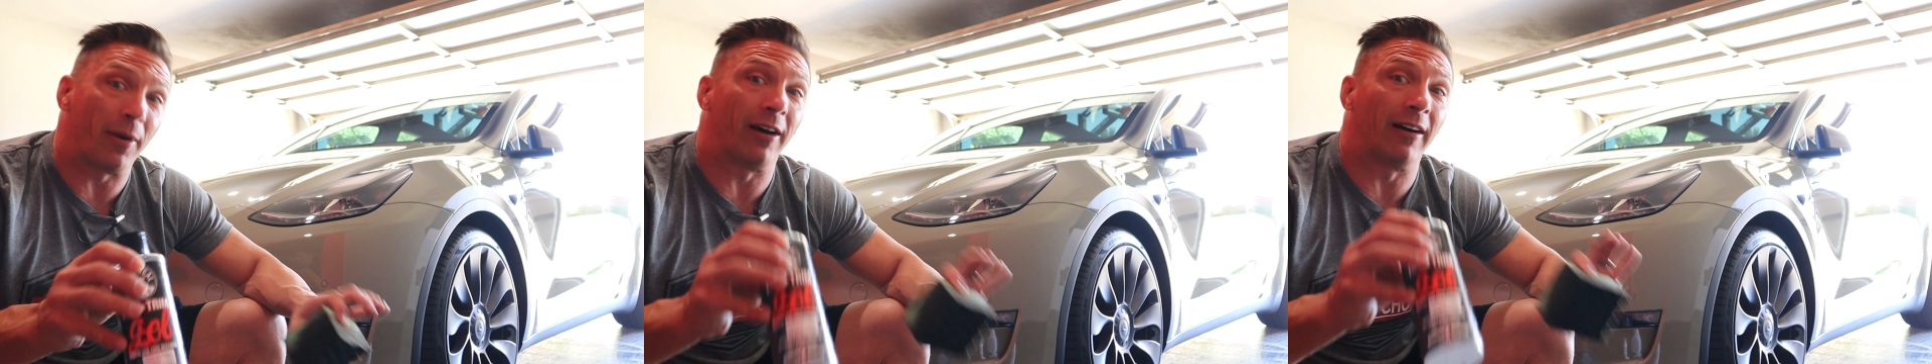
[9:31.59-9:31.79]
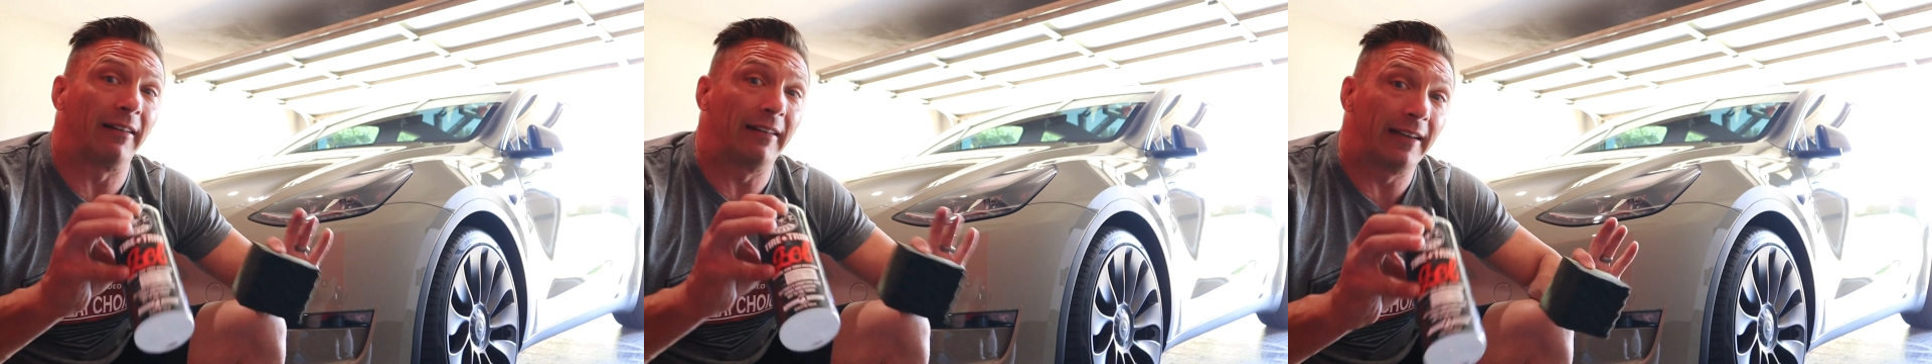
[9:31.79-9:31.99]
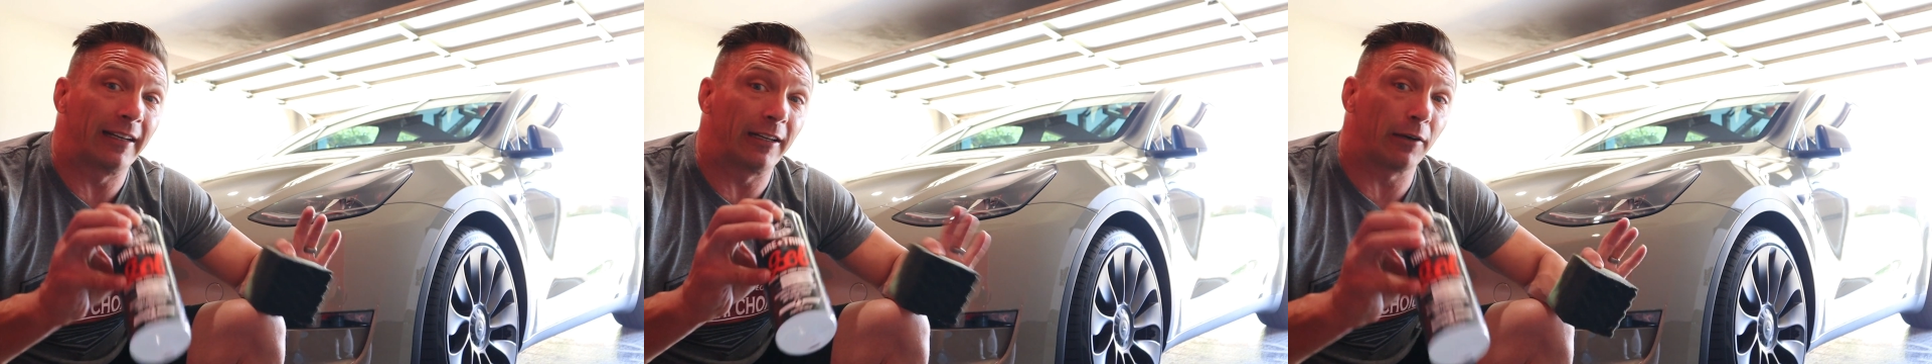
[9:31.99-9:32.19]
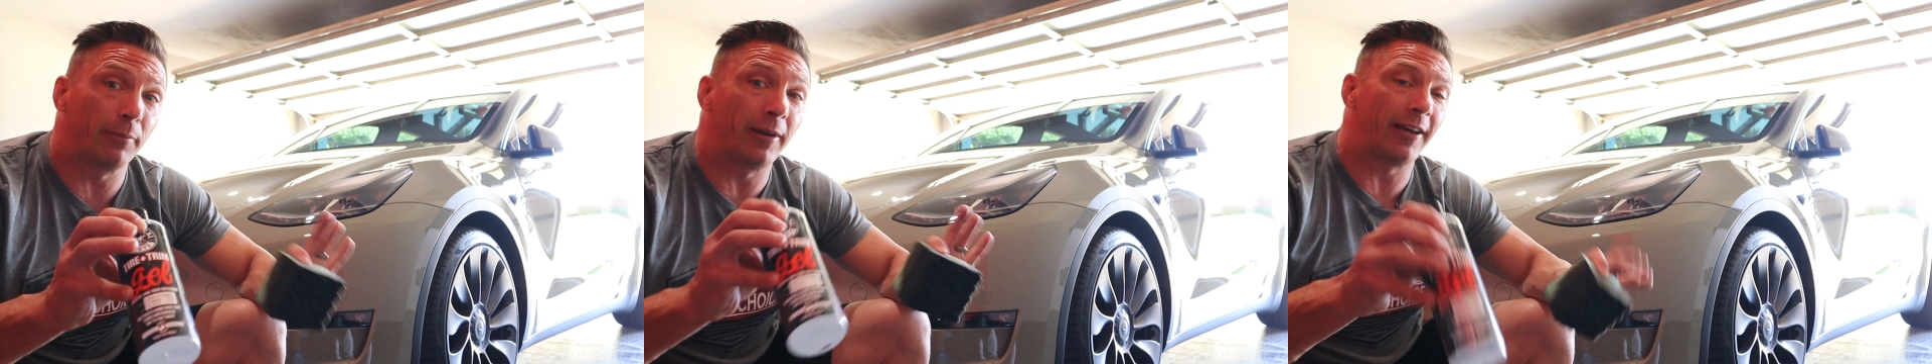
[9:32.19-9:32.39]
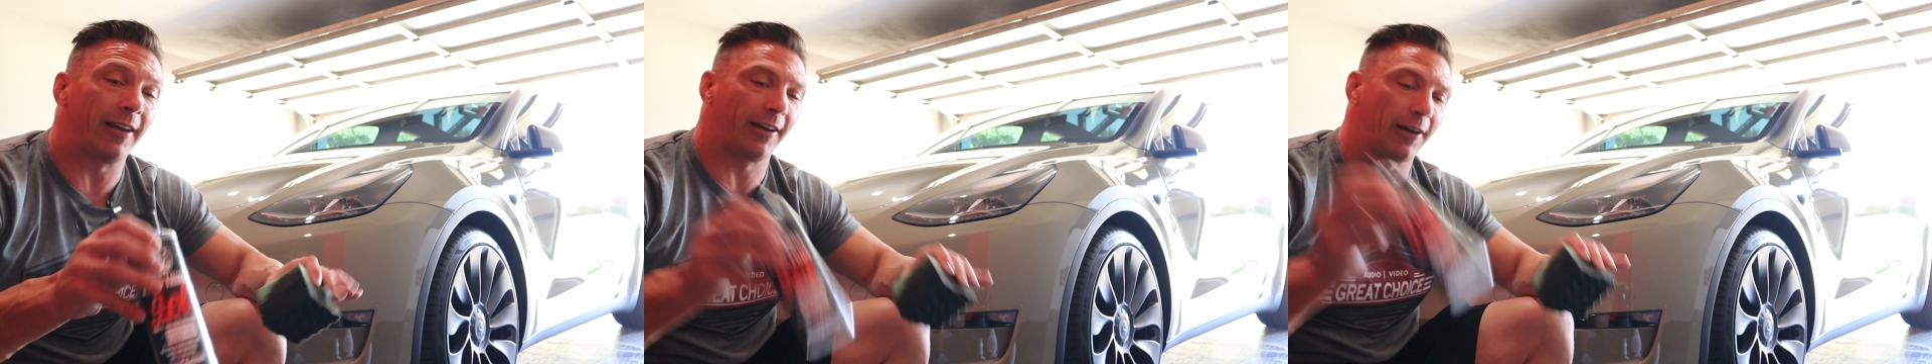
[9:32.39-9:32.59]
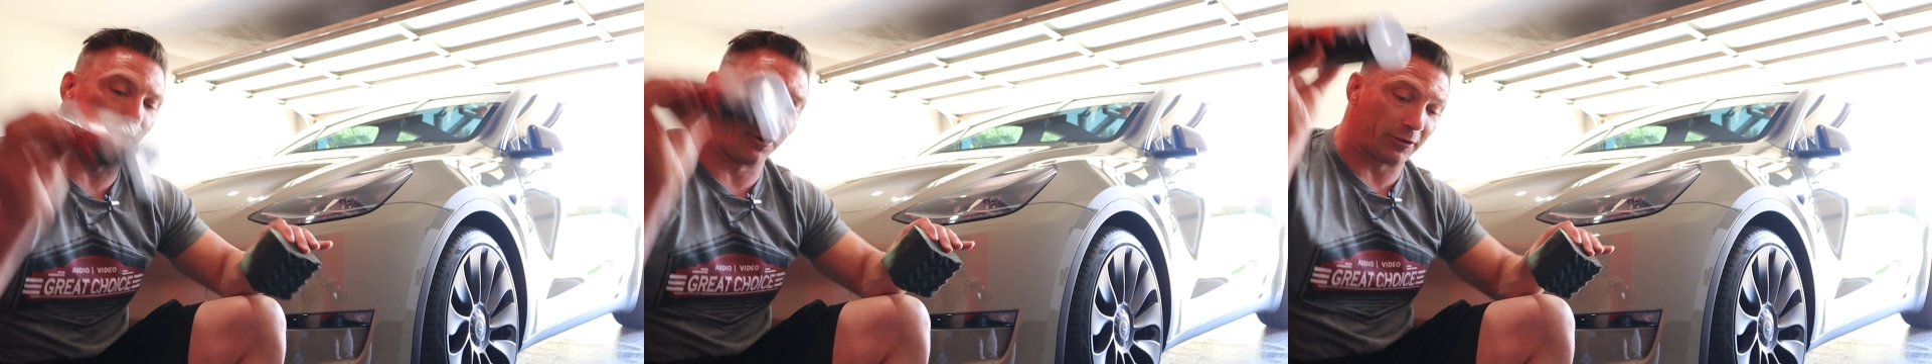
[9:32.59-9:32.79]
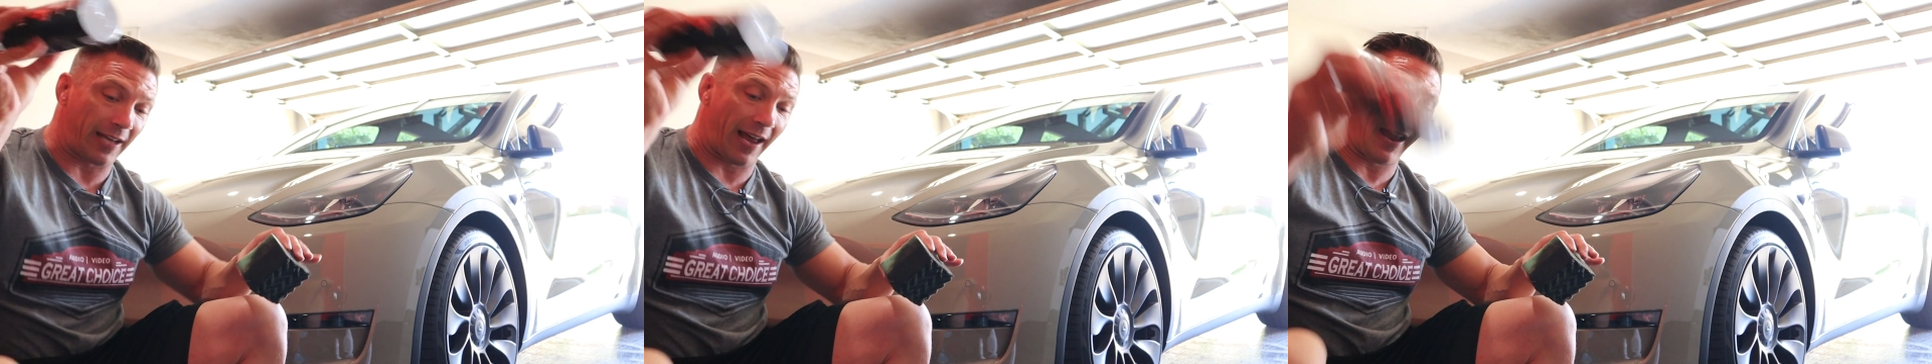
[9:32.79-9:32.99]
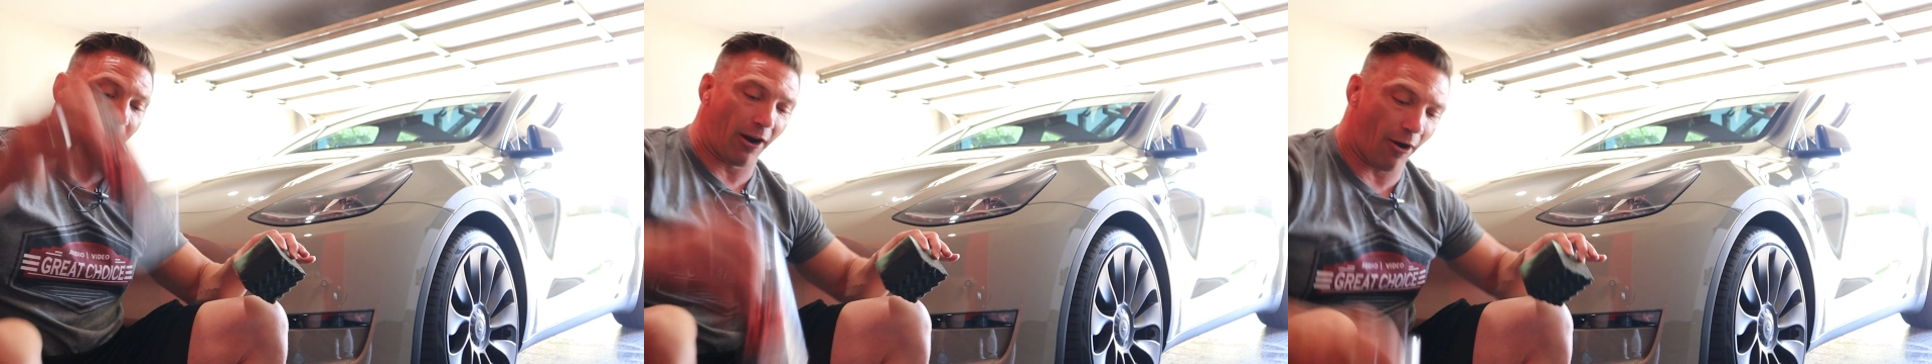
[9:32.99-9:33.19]
but a little bit goes
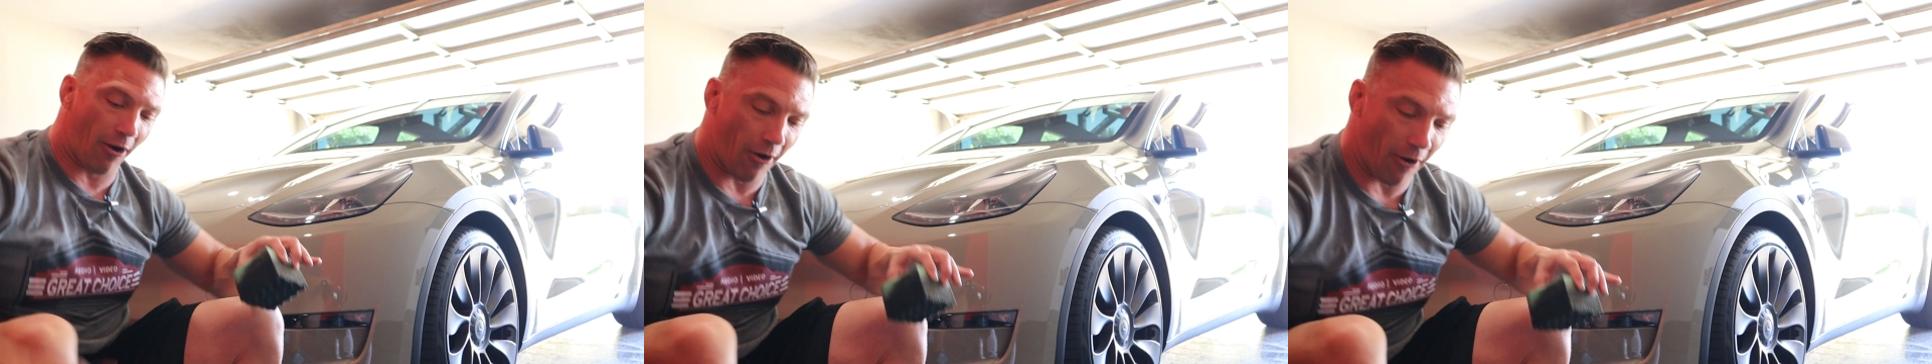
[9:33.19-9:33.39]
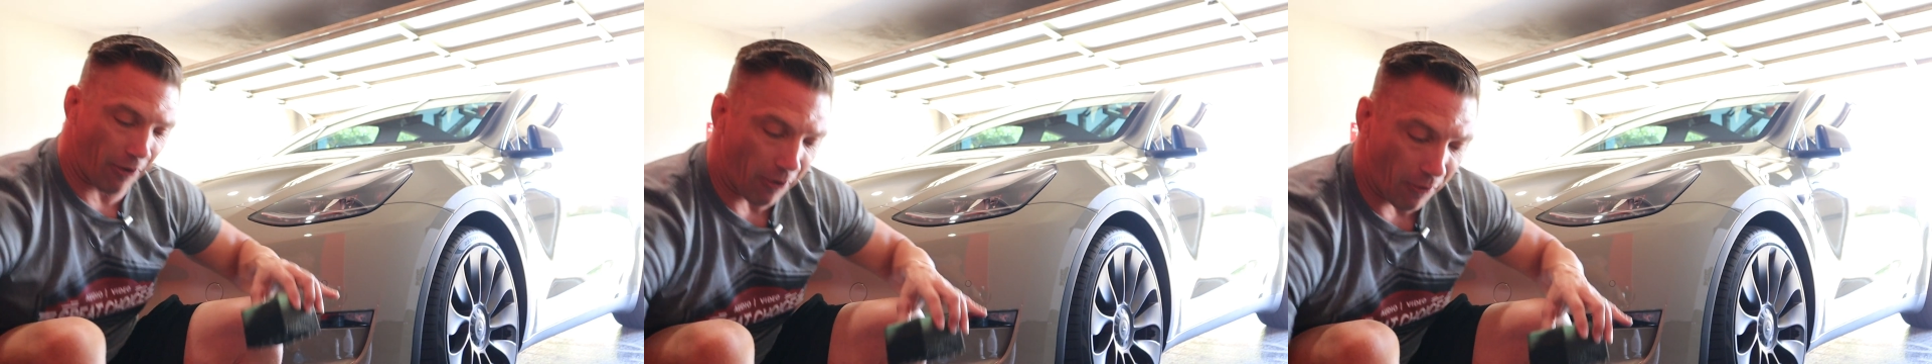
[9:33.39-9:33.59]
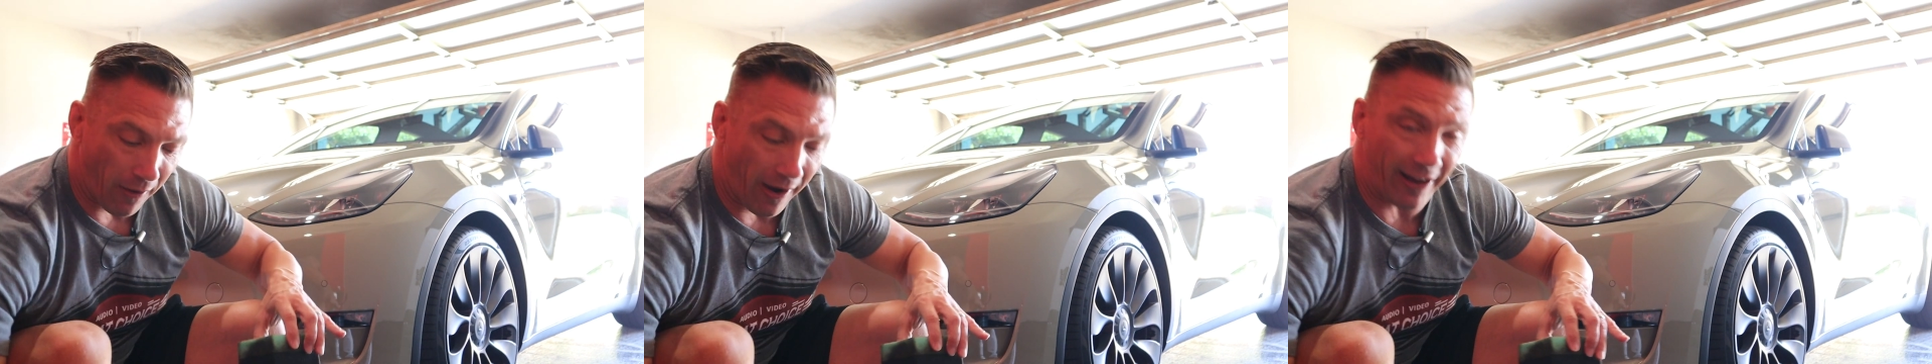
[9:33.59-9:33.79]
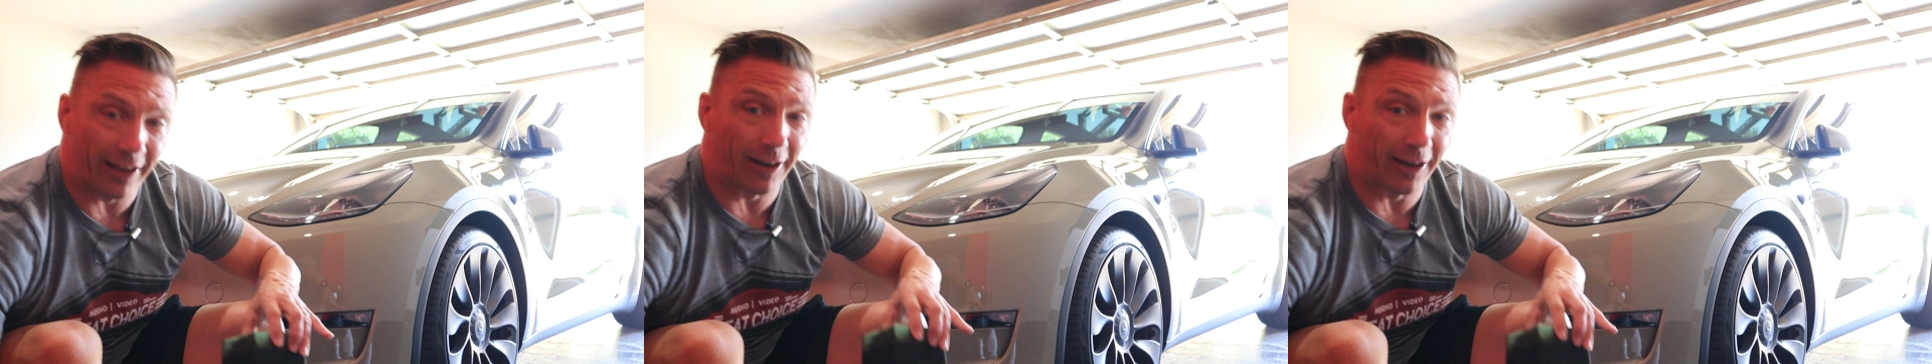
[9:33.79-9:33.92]
a long way.